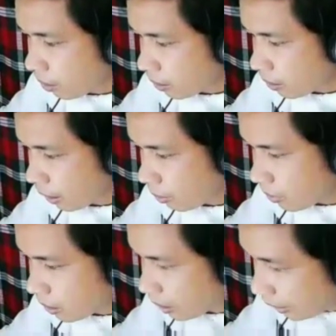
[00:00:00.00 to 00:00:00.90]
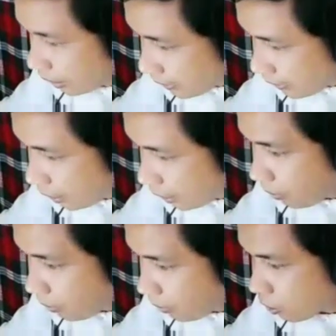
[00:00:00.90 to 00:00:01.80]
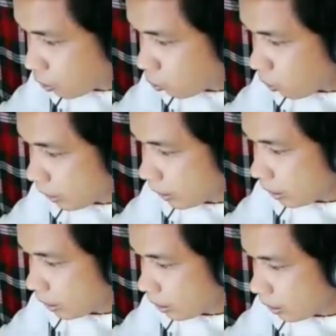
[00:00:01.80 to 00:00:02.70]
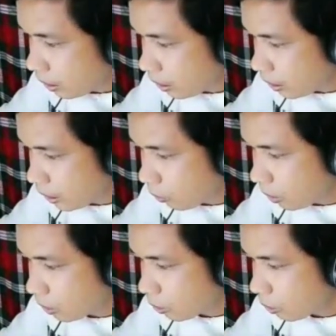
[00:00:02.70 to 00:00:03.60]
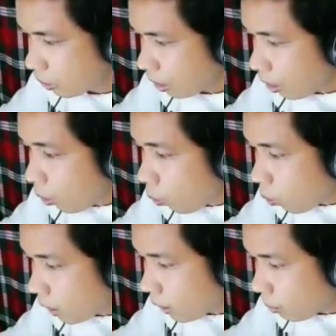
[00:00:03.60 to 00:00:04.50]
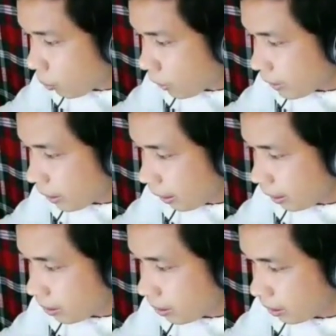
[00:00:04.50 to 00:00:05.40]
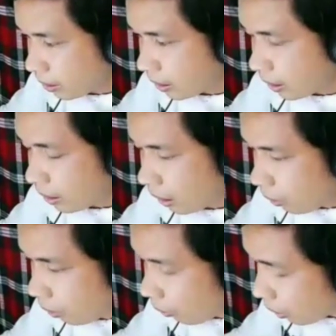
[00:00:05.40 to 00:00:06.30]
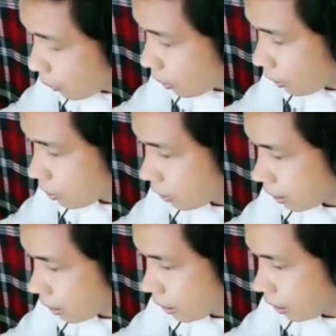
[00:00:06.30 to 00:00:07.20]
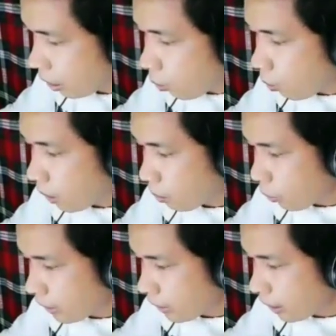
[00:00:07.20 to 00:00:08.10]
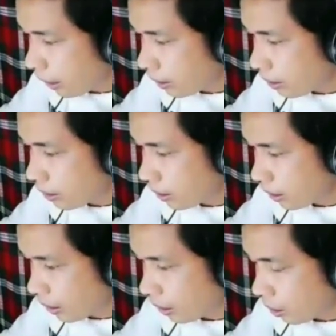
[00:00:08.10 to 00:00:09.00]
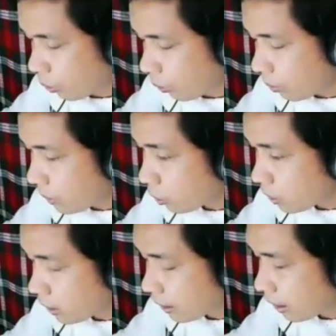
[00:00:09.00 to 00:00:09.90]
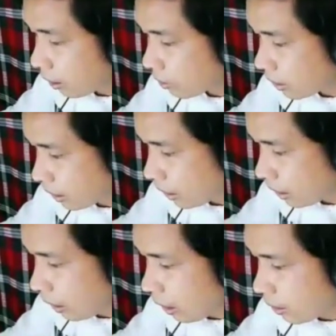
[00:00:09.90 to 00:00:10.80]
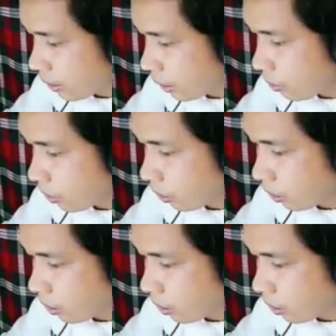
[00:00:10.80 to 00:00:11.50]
times 10 minus 1 is equal to 1.833. Now, how are we going to get the 1.833? We will be using now the T table.